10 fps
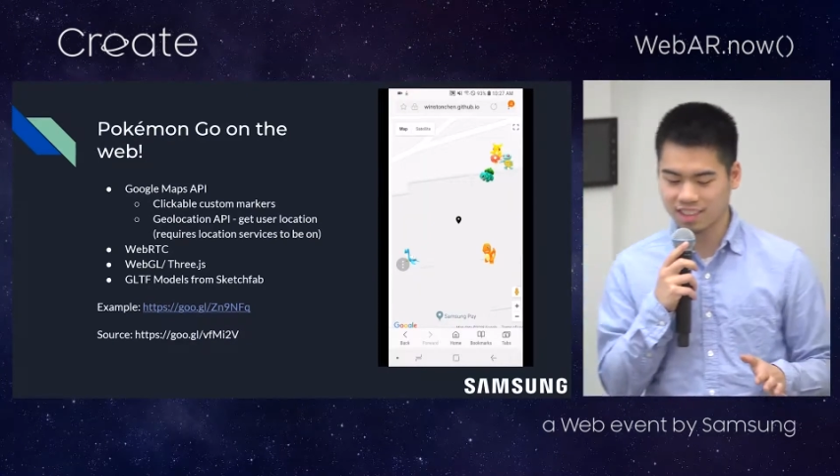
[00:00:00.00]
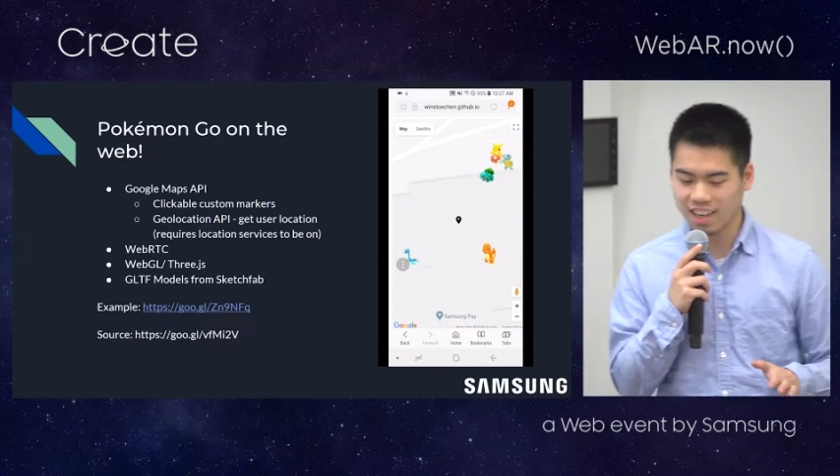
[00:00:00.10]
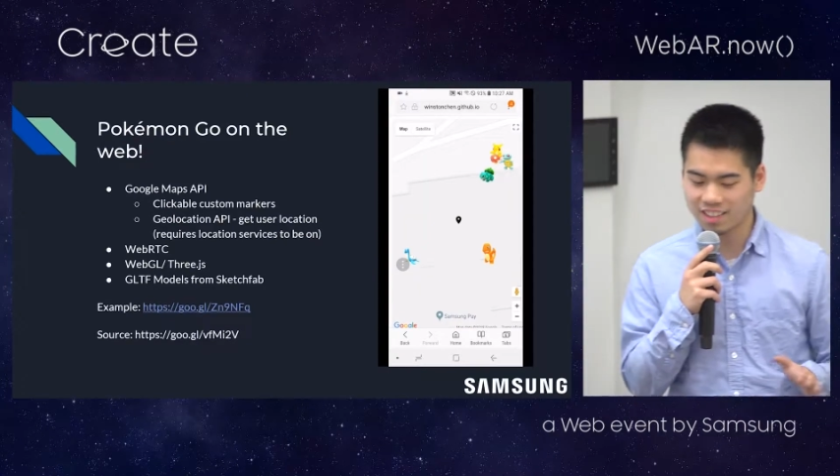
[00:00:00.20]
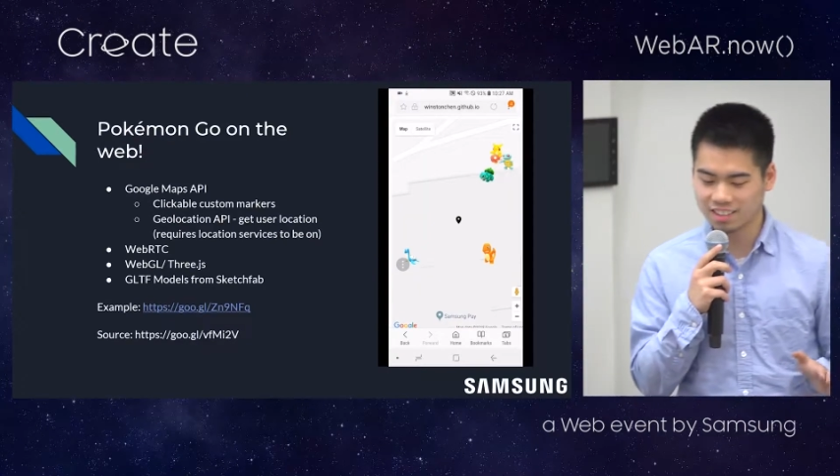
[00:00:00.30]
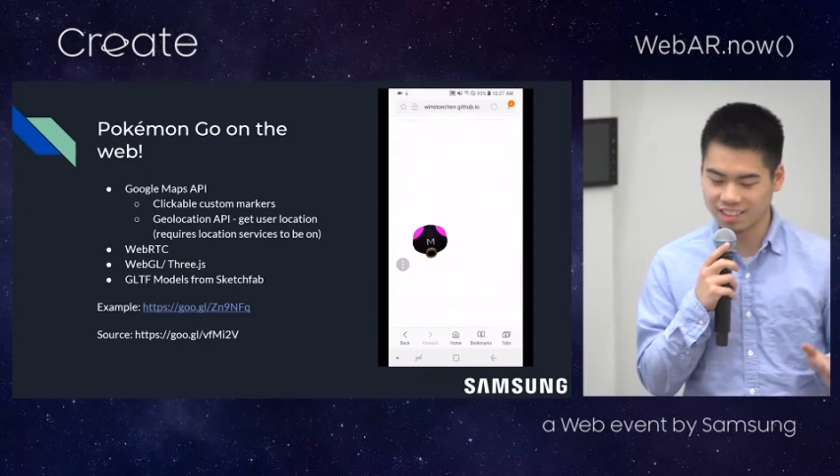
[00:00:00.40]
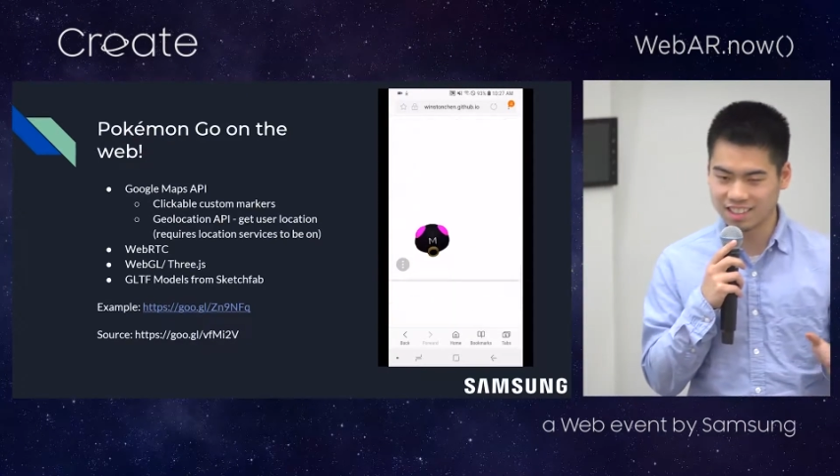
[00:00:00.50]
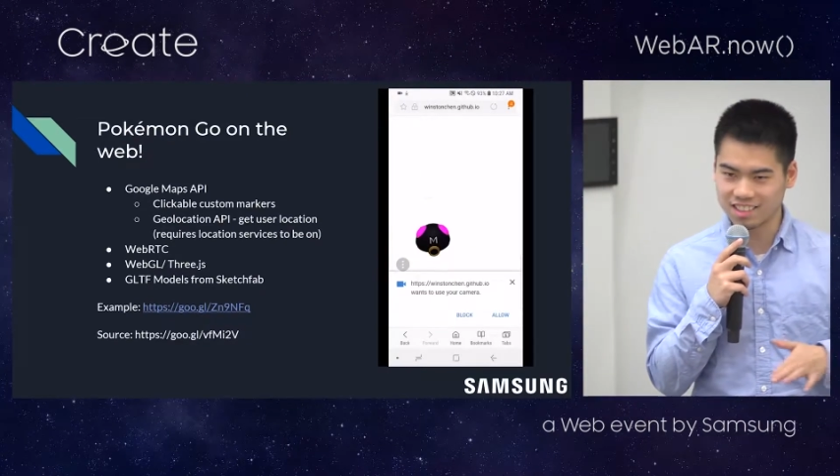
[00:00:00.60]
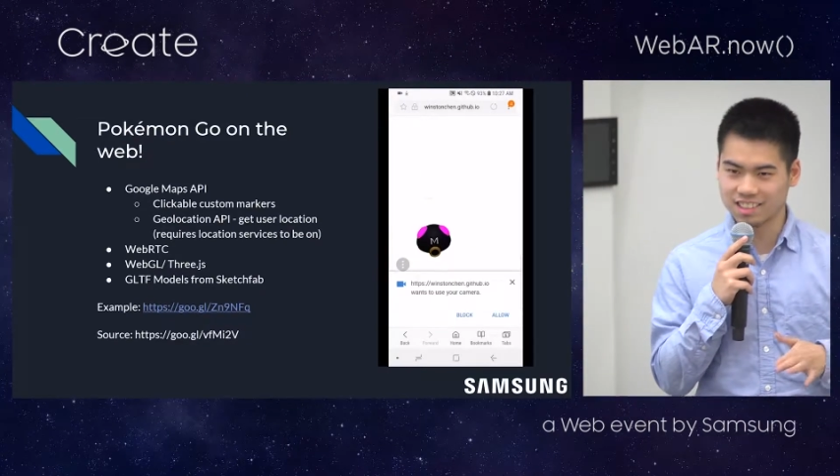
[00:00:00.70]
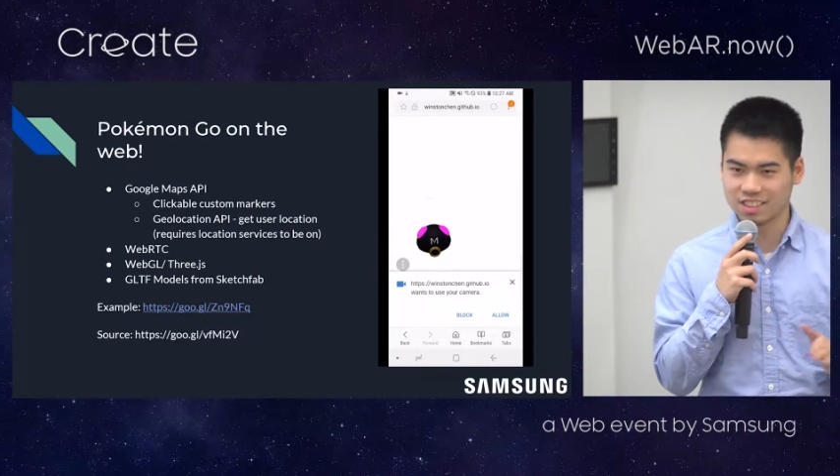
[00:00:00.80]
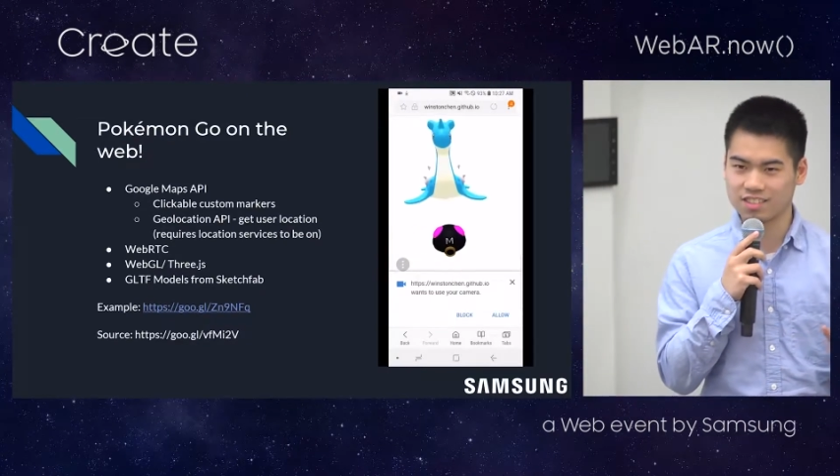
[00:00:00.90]
kind of
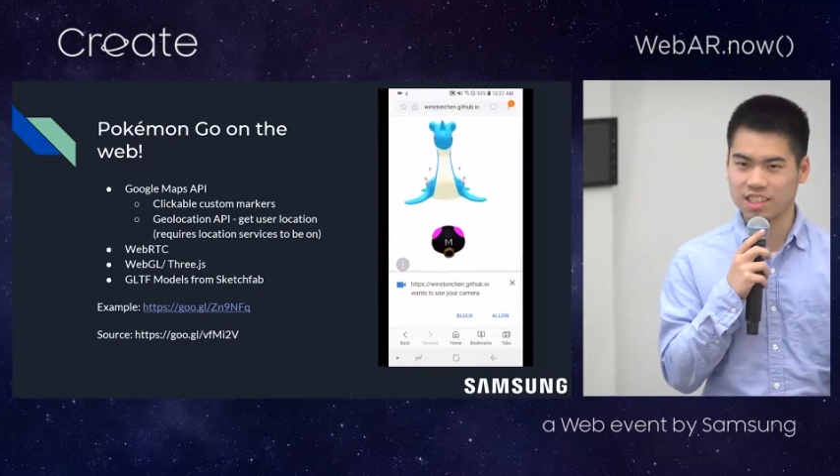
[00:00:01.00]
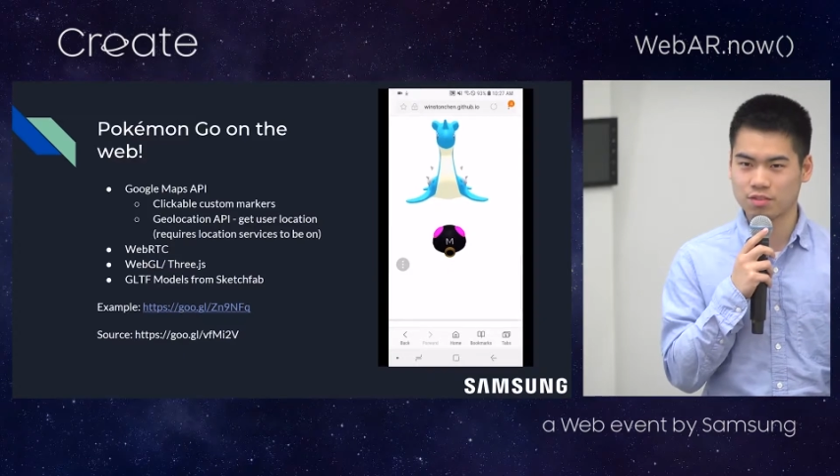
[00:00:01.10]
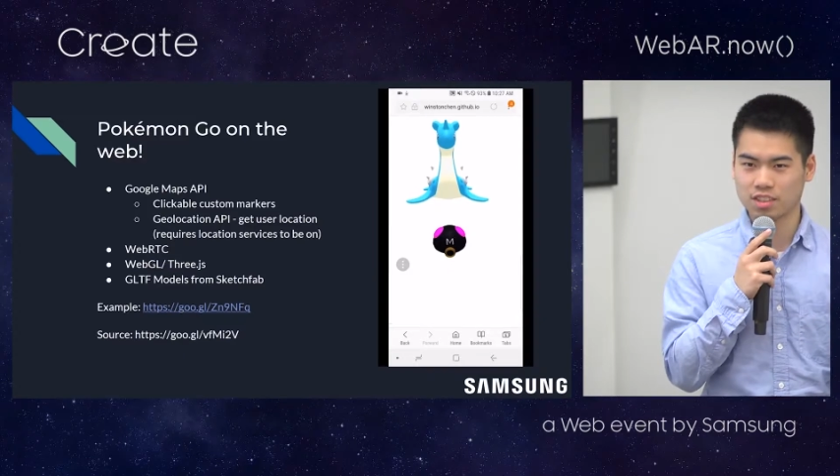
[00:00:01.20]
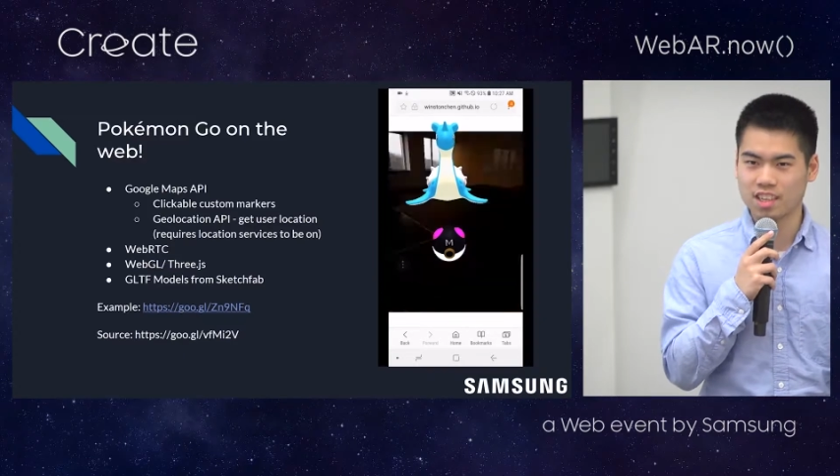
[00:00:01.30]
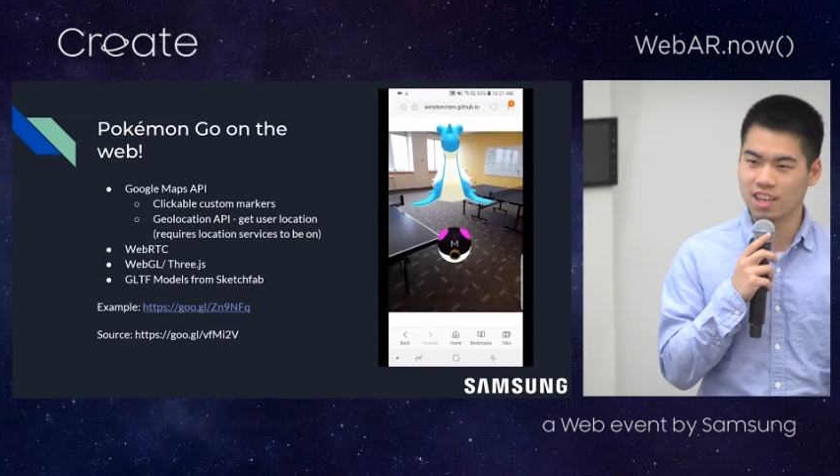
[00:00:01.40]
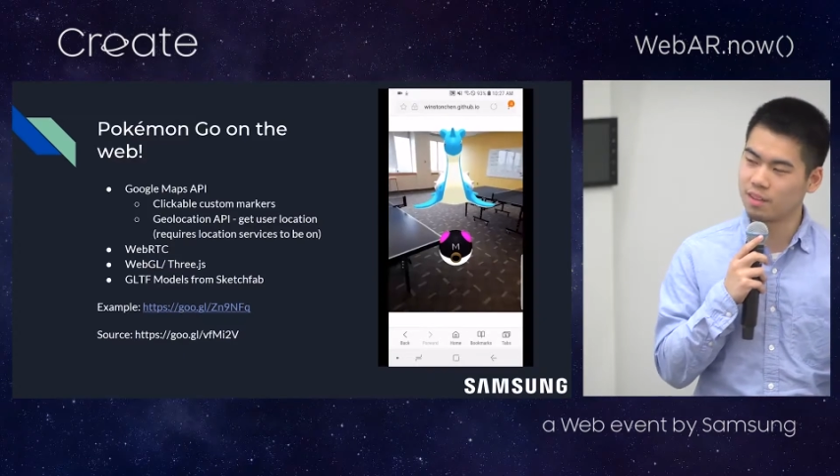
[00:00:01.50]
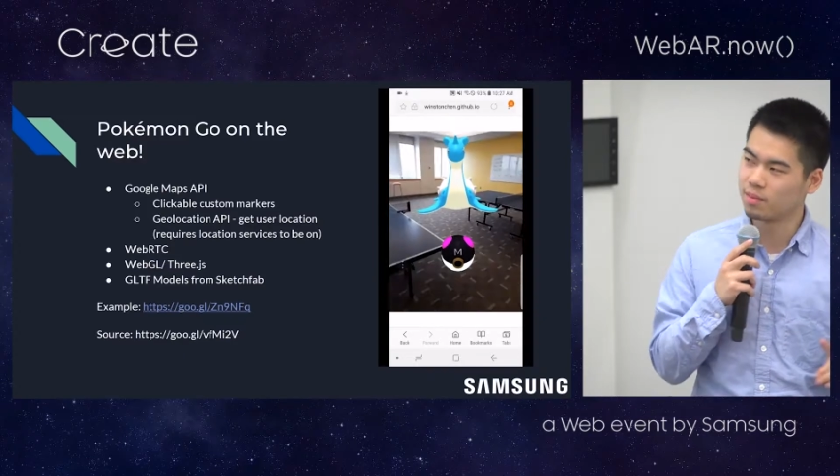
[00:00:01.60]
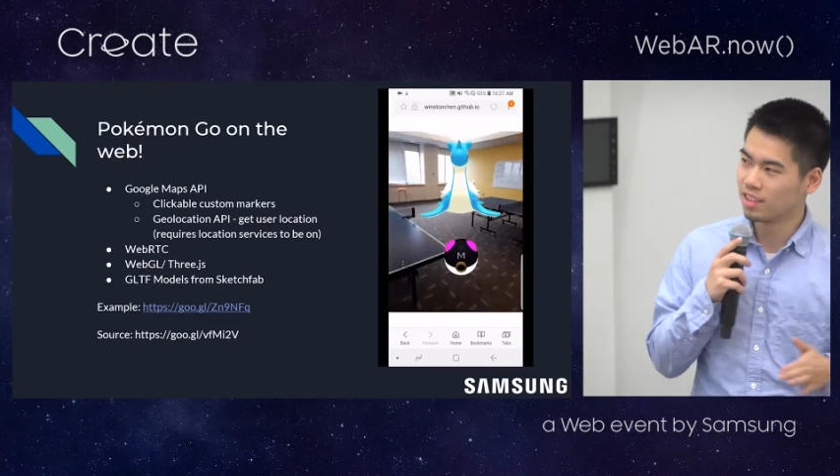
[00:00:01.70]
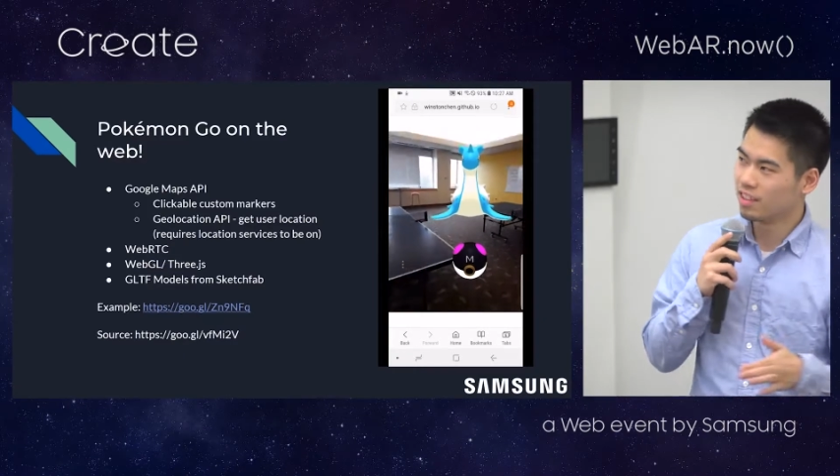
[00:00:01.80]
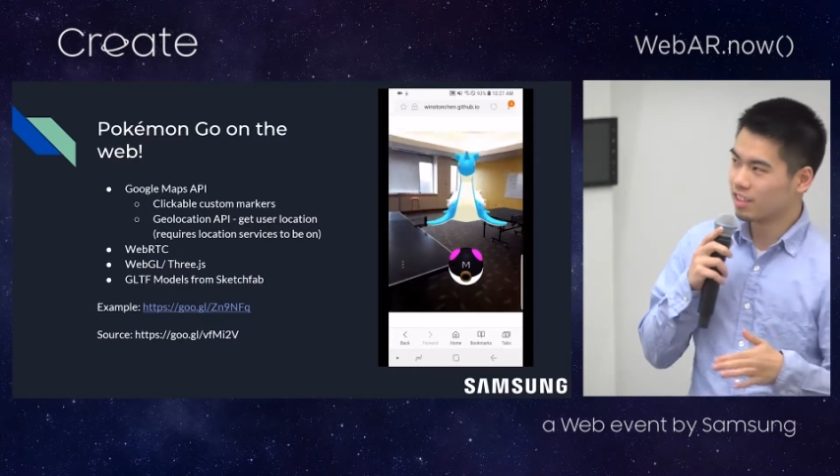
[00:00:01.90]
lazy and stressed for time,